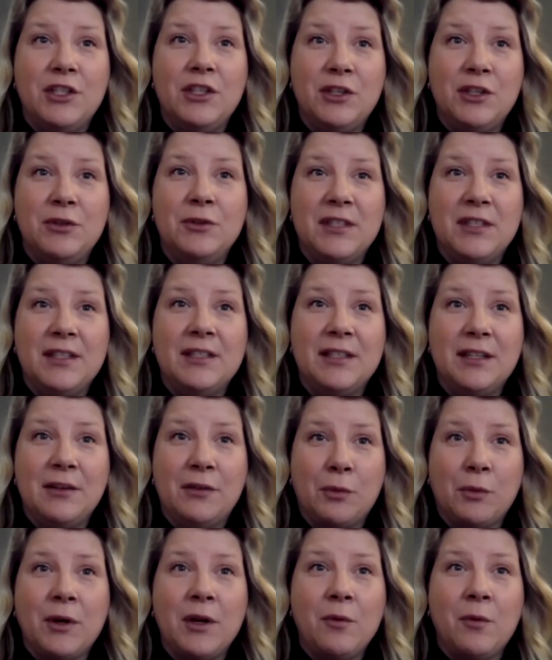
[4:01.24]

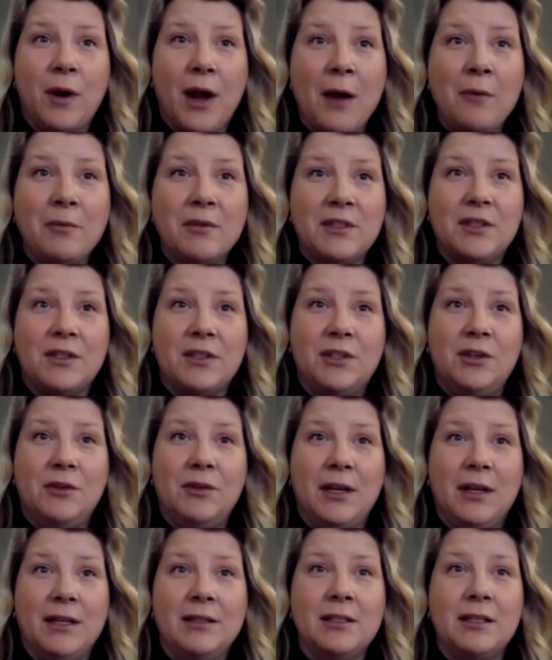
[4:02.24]
2CC3 when I was a
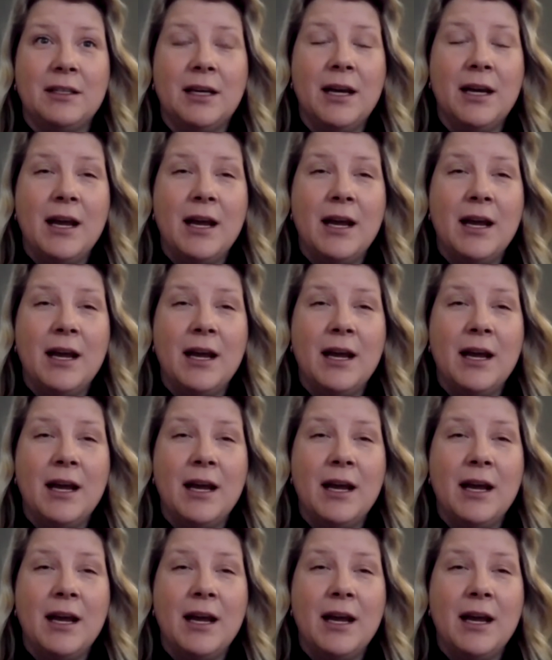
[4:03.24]
student.